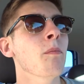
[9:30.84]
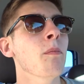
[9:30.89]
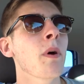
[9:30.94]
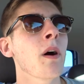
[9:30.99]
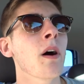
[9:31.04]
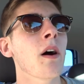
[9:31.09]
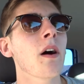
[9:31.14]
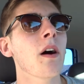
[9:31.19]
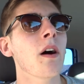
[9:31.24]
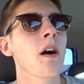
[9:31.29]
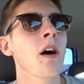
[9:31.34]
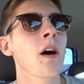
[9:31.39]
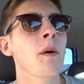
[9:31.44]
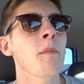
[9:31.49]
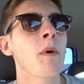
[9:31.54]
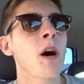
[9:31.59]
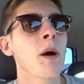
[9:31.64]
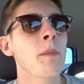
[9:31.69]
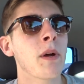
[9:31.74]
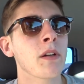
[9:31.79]
but I
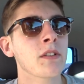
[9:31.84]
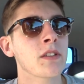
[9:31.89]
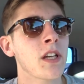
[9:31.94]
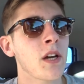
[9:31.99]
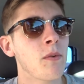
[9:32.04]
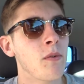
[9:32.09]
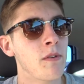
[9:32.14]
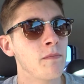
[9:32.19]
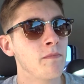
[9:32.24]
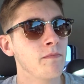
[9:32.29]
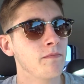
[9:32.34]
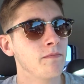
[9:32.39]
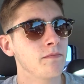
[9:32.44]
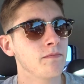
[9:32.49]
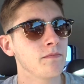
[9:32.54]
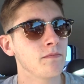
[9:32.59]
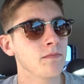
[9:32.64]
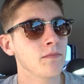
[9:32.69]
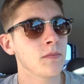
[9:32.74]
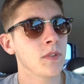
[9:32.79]
might be able to get one.
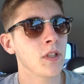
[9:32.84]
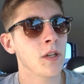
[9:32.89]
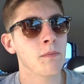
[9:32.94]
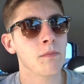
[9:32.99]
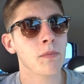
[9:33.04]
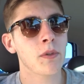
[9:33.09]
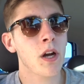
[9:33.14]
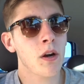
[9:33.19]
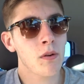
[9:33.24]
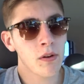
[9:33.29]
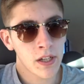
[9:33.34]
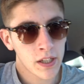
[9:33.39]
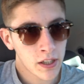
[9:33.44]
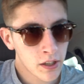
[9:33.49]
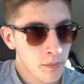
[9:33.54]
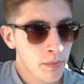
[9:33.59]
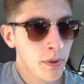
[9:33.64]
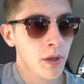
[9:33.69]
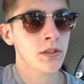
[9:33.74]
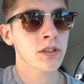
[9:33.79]
I'm currently in
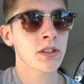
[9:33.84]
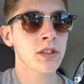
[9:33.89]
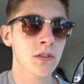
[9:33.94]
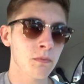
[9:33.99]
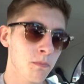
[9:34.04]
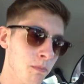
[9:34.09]
the process